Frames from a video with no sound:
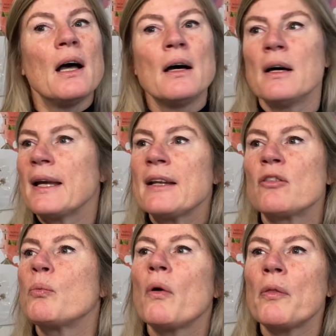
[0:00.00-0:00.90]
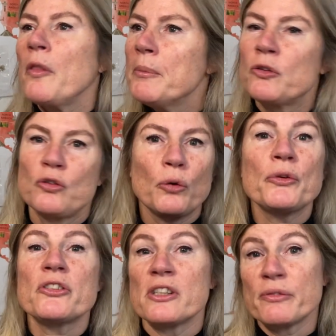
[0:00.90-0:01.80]
It's what the
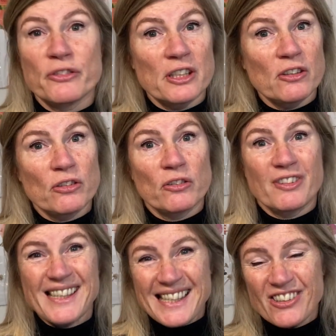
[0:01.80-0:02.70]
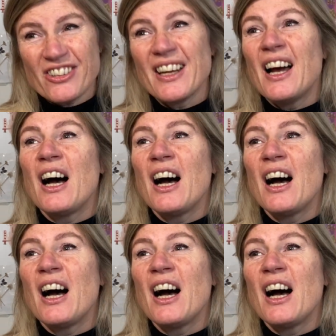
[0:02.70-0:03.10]
majority of teachers teach.